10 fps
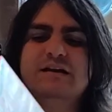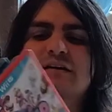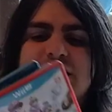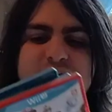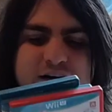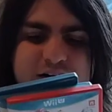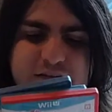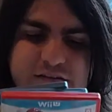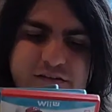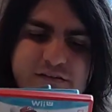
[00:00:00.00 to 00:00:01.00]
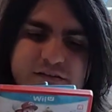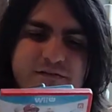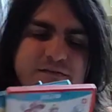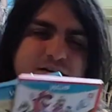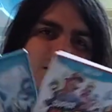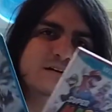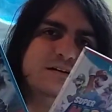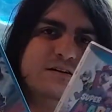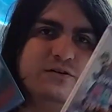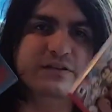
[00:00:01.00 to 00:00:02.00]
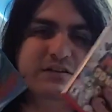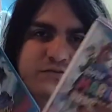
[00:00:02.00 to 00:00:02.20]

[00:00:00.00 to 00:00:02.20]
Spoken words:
and I got only